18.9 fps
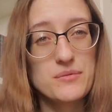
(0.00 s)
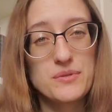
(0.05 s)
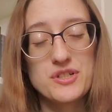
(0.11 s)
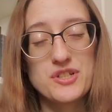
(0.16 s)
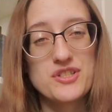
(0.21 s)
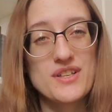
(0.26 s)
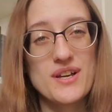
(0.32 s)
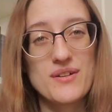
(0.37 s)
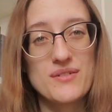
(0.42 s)

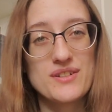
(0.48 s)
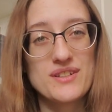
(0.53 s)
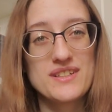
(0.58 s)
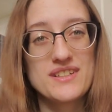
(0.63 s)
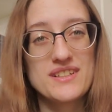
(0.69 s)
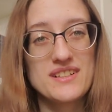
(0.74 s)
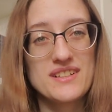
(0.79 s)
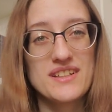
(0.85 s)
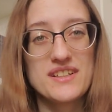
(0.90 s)
which
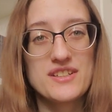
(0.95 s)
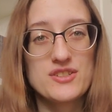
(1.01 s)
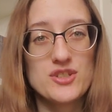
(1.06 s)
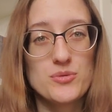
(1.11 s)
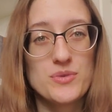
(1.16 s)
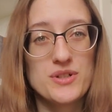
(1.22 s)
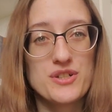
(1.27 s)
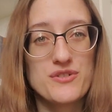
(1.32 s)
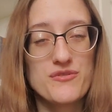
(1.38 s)
sounded like
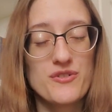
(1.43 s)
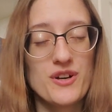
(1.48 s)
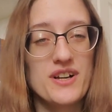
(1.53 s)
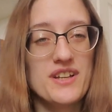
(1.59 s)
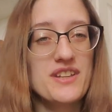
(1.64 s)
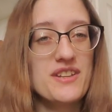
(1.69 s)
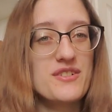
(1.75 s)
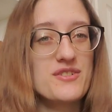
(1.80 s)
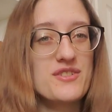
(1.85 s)
so much
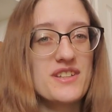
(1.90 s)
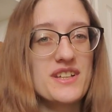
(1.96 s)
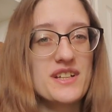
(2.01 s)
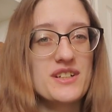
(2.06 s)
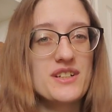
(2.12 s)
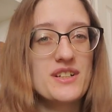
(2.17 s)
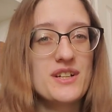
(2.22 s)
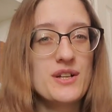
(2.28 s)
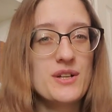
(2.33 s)
fun. There's
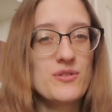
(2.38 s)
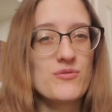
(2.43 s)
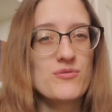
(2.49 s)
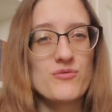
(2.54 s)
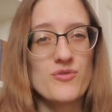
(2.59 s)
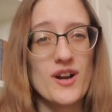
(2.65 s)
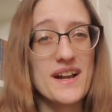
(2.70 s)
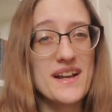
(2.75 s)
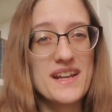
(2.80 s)
like
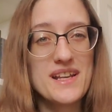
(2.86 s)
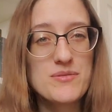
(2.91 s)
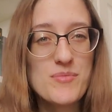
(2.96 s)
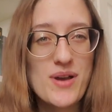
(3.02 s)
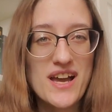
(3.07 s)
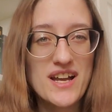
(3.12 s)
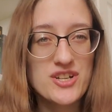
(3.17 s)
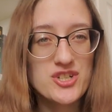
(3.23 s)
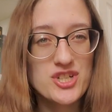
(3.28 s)
writing
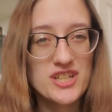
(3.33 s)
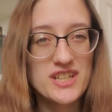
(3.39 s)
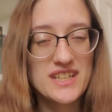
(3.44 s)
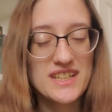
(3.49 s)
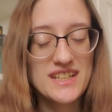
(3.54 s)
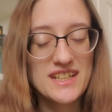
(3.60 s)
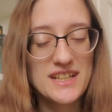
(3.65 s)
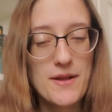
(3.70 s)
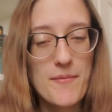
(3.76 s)
magic
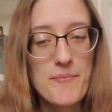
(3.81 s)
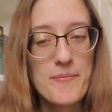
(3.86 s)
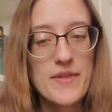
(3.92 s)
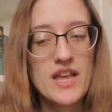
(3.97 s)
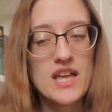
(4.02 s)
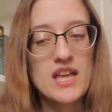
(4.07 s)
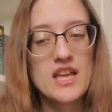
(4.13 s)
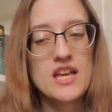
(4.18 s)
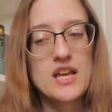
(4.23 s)
in it,
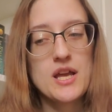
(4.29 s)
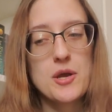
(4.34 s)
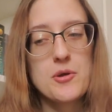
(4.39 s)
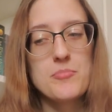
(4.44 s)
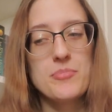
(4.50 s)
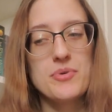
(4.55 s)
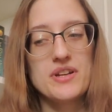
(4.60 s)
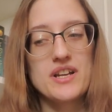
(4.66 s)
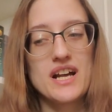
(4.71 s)

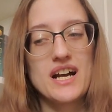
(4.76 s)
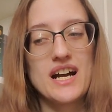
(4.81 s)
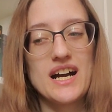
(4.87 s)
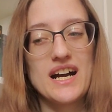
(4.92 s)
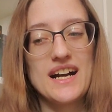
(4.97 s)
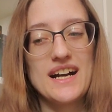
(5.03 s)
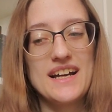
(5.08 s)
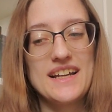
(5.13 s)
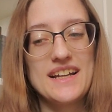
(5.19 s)
but
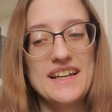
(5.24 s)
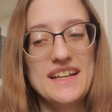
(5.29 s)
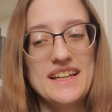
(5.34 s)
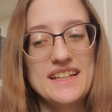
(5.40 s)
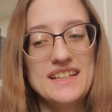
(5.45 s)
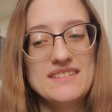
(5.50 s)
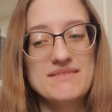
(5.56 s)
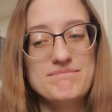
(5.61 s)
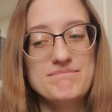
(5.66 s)

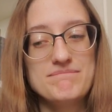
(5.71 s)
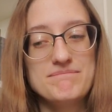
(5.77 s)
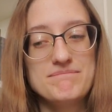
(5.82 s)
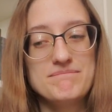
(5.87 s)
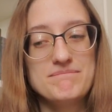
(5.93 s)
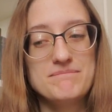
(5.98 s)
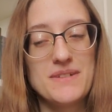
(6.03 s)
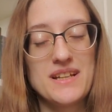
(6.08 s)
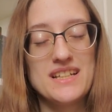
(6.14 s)
I
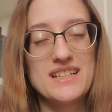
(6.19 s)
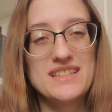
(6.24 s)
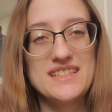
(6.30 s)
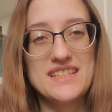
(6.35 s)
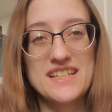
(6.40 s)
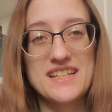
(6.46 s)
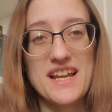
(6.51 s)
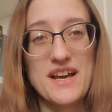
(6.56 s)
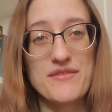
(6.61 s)

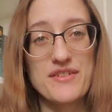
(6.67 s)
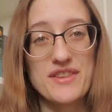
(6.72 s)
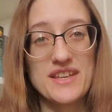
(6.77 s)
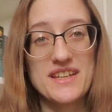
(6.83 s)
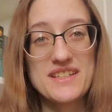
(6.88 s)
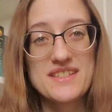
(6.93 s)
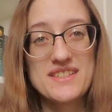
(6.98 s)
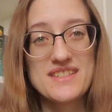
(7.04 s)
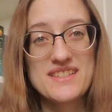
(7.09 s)
DNF'd
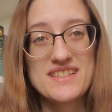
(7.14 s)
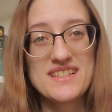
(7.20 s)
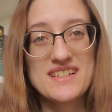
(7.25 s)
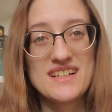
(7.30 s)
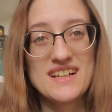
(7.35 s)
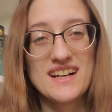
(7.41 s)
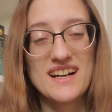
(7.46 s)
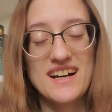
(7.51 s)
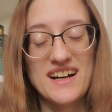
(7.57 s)
this.
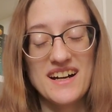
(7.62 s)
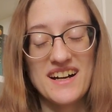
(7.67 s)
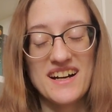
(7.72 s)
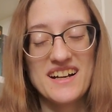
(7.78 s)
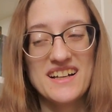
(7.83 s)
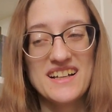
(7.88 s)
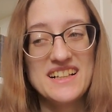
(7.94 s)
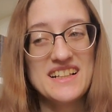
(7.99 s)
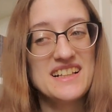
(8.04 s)

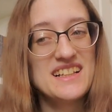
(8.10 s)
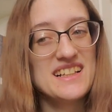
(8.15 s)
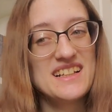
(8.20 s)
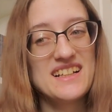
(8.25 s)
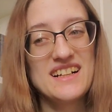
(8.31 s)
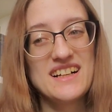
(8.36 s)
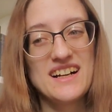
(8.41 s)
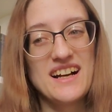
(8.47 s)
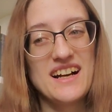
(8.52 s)

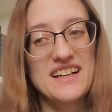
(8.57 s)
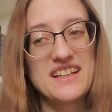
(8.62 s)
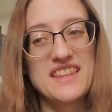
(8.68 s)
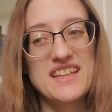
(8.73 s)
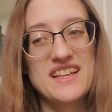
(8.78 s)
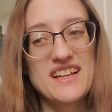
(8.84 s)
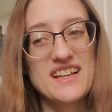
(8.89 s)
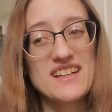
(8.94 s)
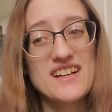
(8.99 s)
I
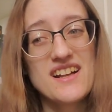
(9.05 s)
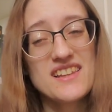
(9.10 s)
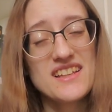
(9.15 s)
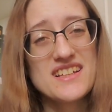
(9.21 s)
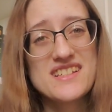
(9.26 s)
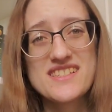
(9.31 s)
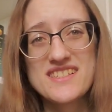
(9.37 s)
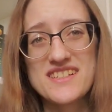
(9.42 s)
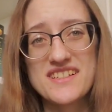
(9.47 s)
think I got
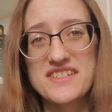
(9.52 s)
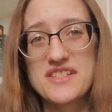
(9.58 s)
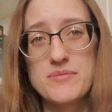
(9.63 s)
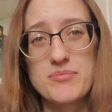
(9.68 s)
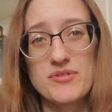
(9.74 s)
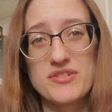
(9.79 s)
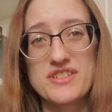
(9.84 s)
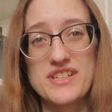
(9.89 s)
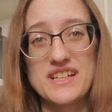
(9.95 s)
like
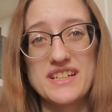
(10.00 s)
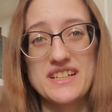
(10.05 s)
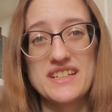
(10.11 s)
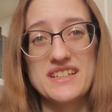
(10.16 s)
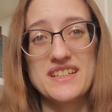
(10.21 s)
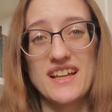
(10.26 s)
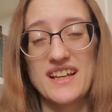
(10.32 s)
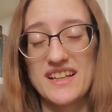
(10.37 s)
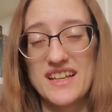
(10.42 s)
60%
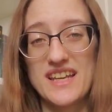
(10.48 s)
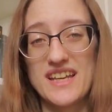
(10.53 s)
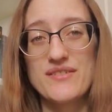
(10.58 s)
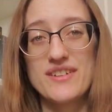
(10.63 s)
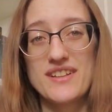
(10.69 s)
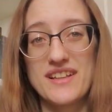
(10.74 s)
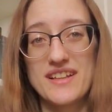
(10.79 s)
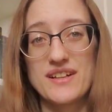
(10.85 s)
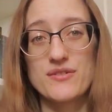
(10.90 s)
in. I gave
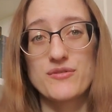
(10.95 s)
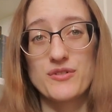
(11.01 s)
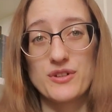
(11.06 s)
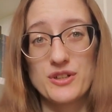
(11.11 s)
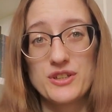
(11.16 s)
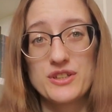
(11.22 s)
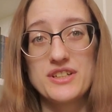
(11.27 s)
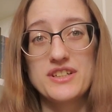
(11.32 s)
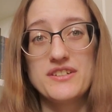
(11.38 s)
it like a
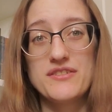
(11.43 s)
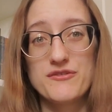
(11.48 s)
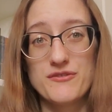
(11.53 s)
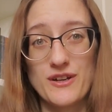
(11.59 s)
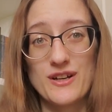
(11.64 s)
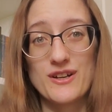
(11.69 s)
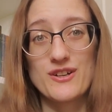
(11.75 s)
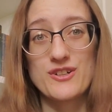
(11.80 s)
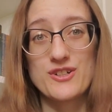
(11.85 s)
really
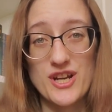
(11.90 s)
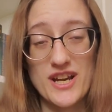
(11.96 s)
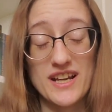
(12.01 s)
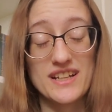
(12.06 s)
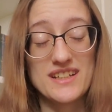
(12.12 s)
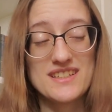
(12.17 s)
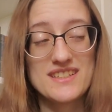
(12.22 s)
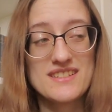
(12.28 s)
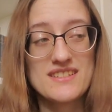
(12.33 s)
fair
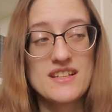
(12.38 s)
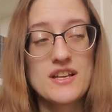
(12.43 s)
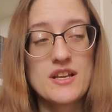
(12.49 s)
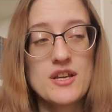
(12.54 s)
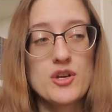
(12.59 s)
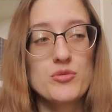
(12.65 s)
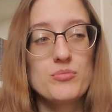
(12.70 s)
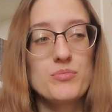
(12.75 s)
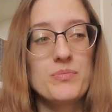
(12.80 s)
chance,
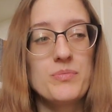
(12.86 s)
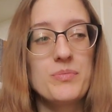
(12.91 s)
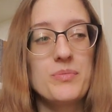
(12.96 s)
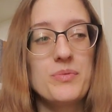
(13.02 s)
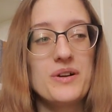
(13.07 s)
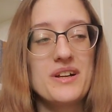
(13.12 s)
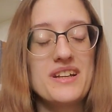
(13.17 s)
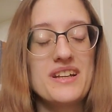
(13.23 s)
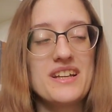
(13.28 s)

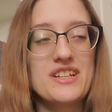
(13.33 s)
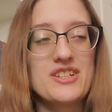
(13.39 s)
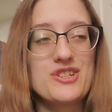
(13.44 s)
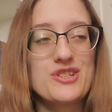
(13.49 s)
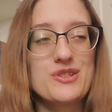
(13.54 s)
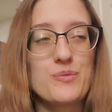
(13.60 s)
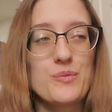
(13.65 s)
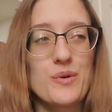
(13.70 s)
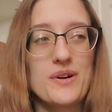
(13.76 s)
but it
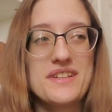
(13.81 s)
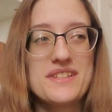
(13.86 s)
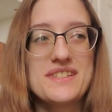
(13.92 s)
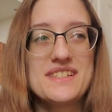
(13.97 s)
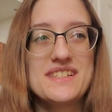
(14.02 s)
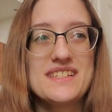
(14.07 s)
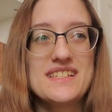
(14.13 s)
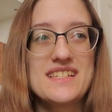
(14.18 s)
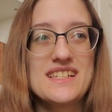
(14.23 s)
just
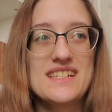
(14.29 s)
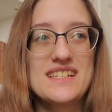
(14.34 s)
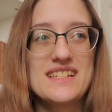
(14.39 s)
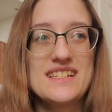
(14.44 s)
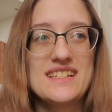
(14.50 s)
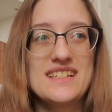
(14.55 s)
wasn't